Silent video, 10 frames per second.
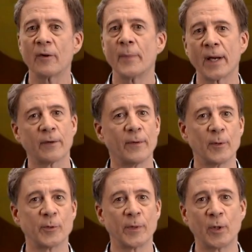of
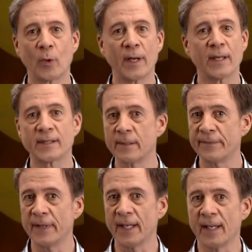microphones recording a
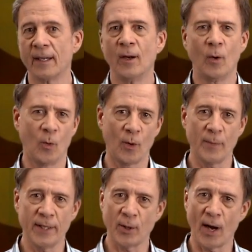symphony, or
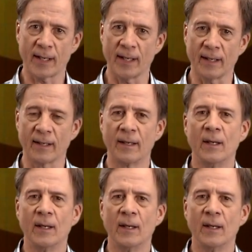me talking,